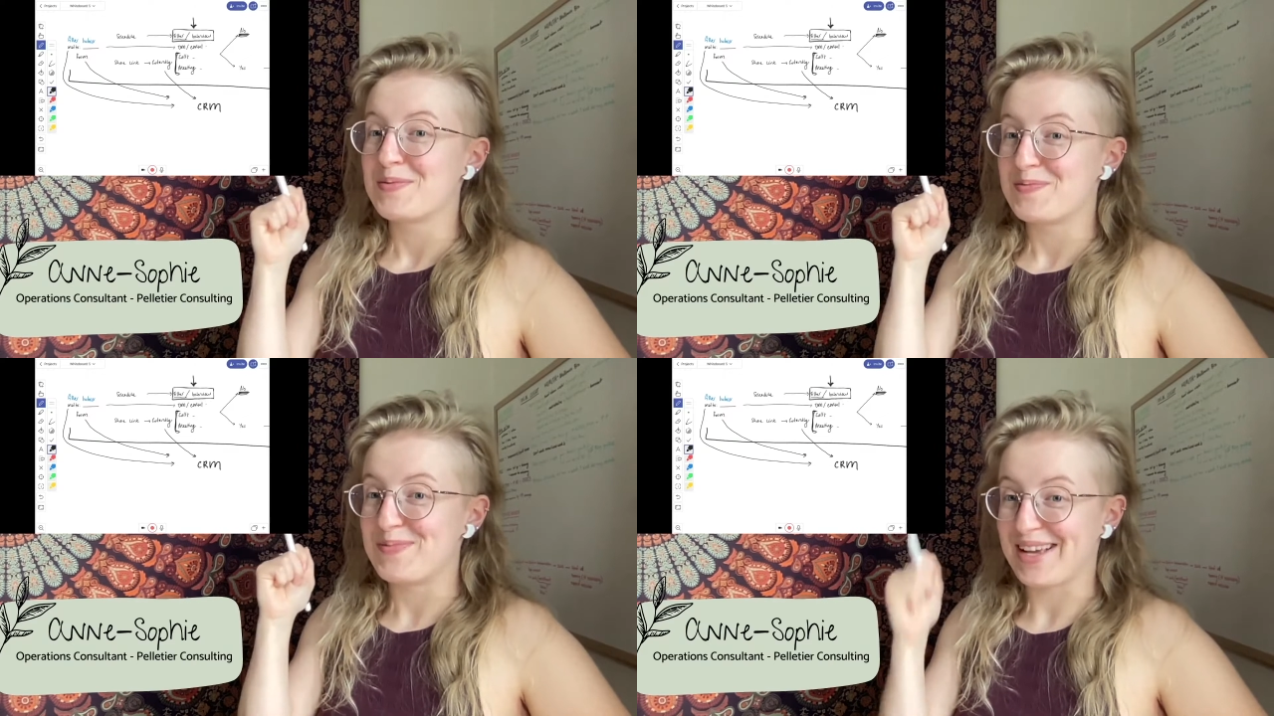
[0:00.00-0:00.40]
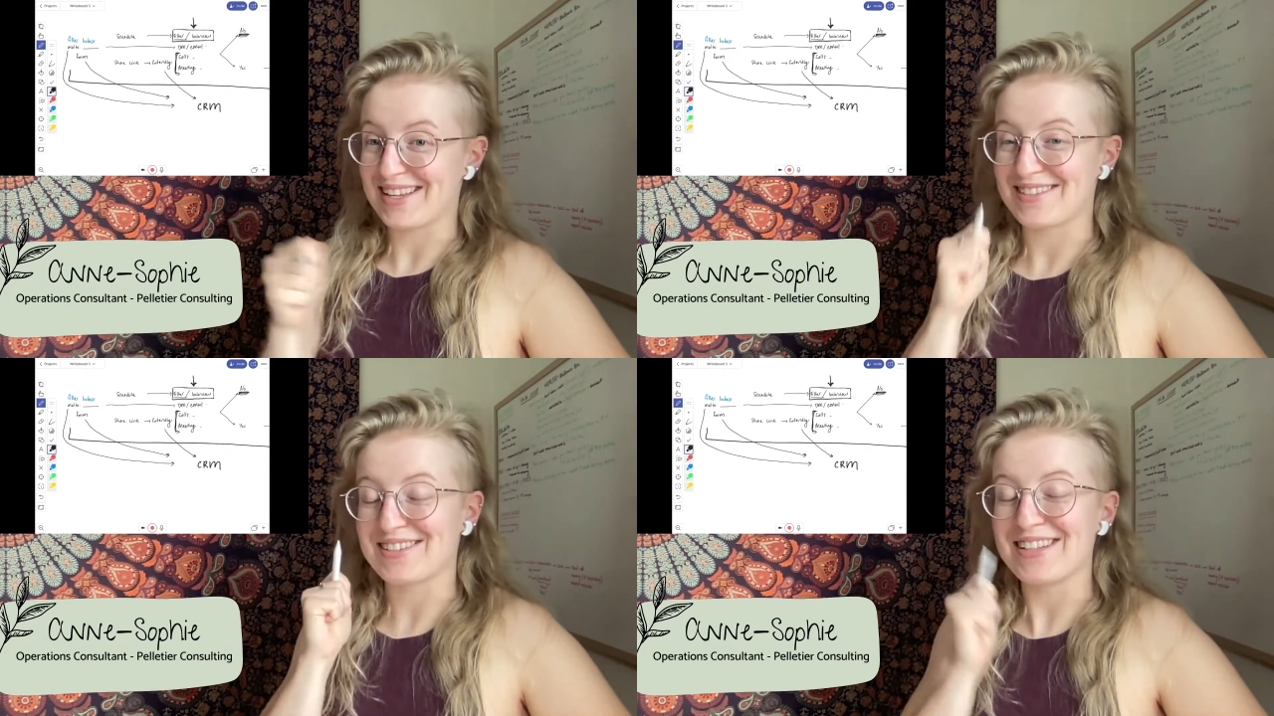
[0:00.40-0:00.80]
Because
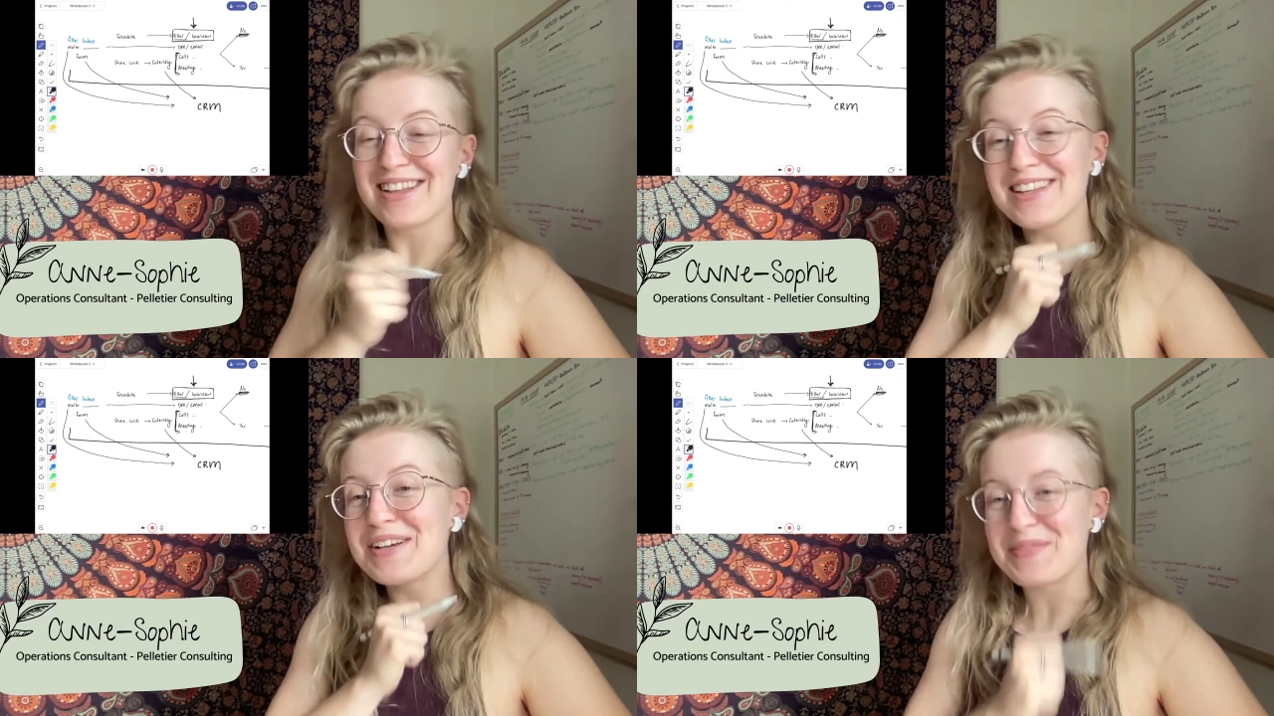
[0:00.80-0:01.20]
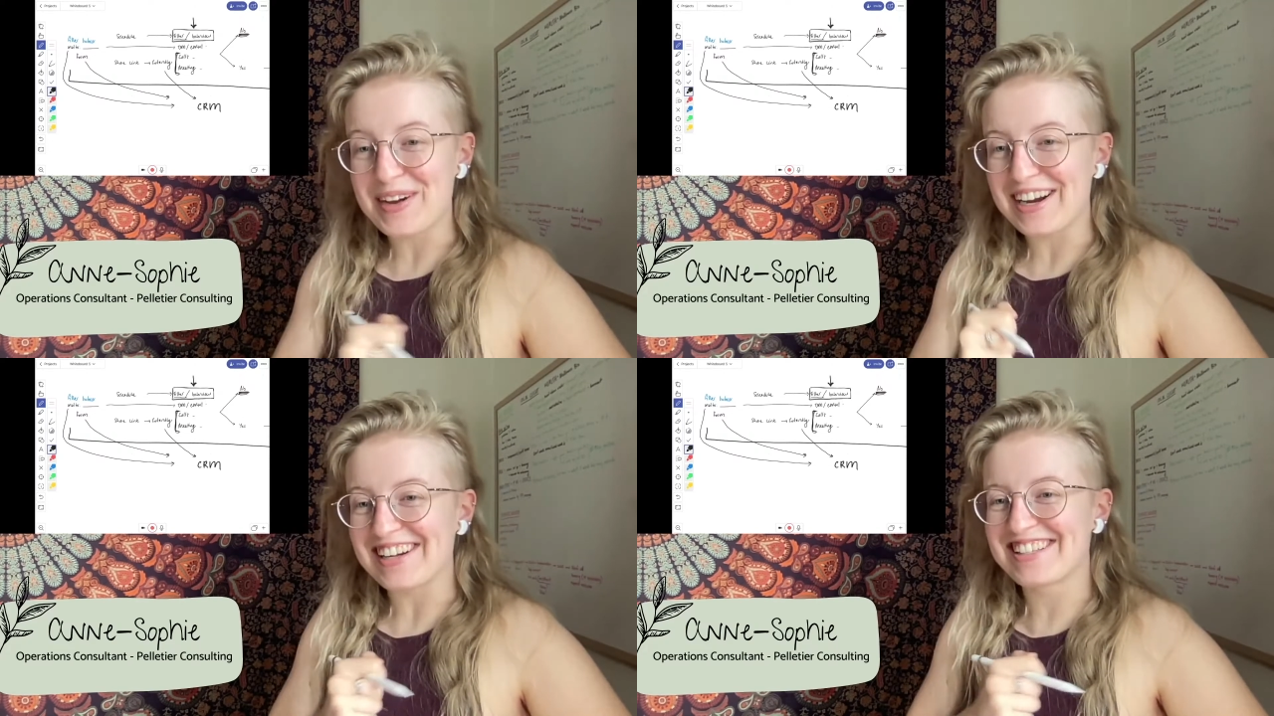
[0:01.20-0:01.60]
there's nothing
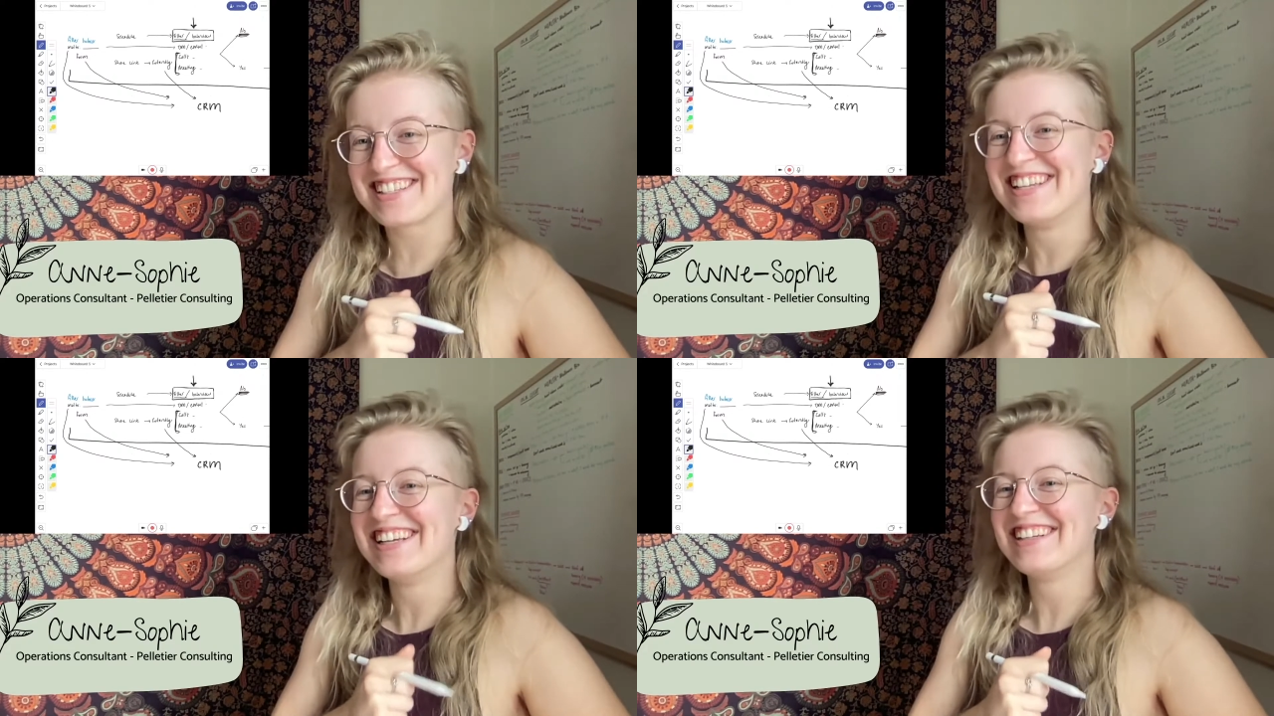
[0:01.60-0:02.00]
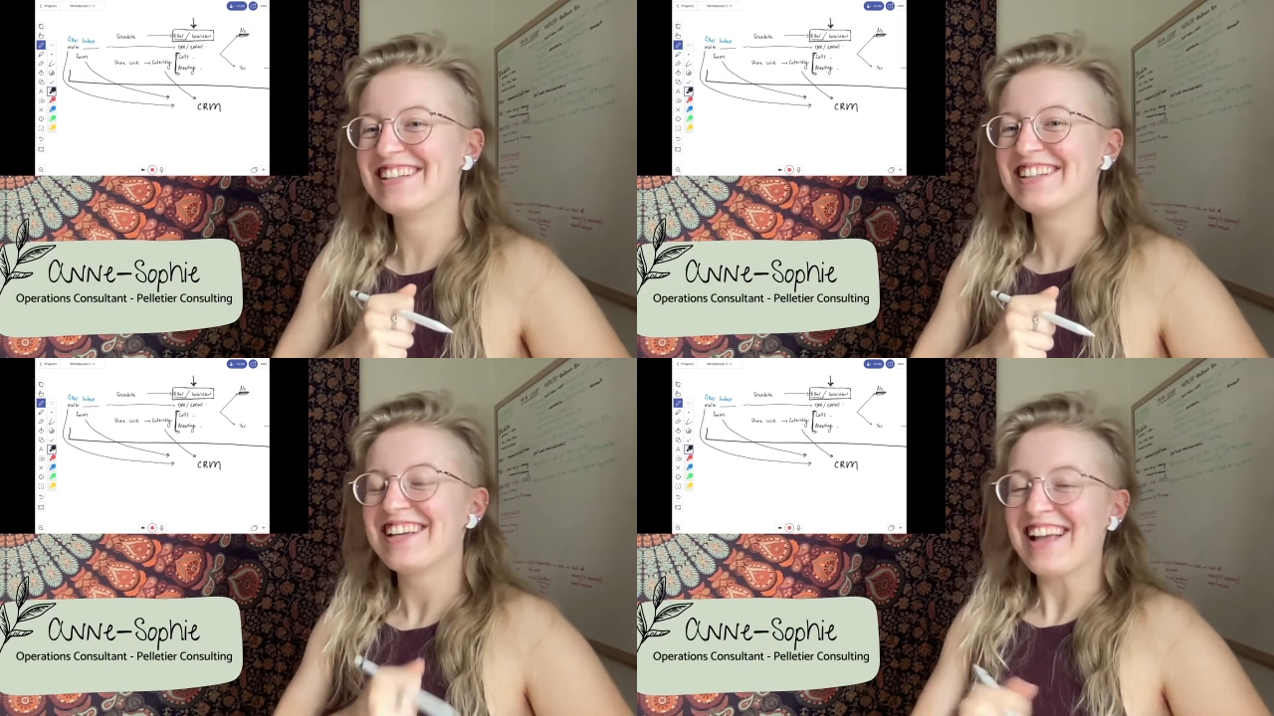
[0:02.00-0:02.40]
worse
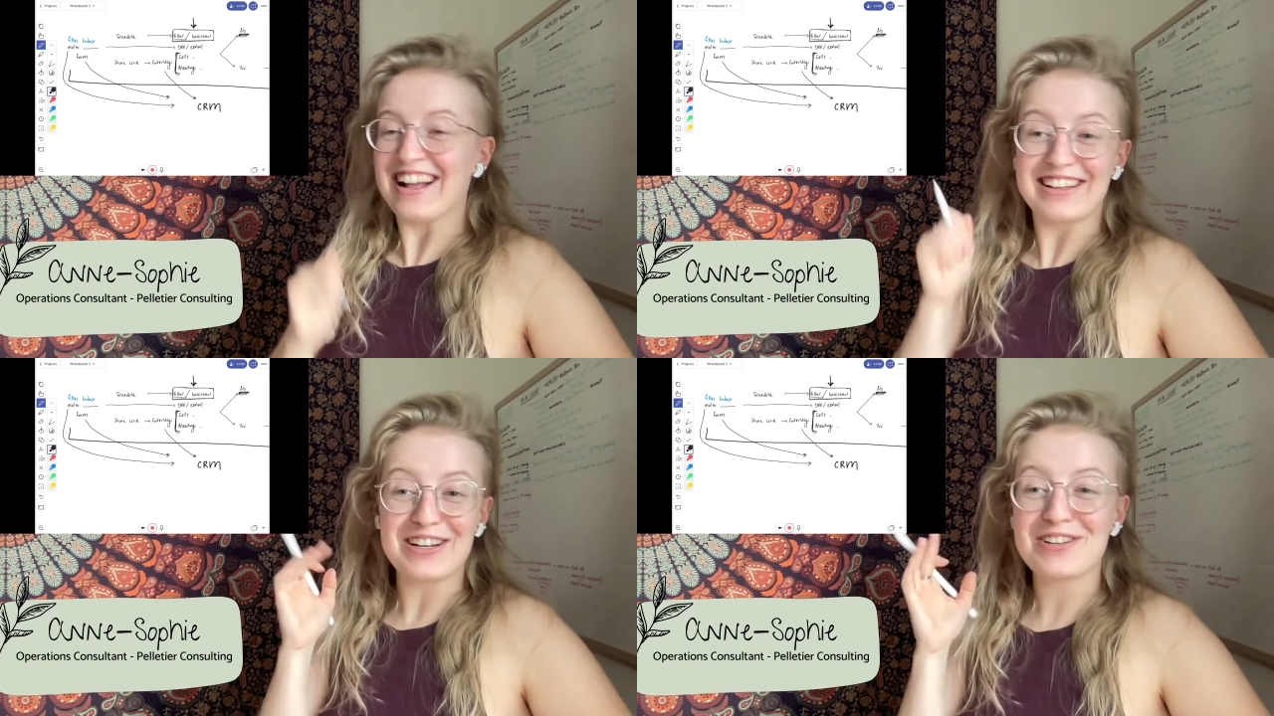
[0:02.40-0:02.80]
than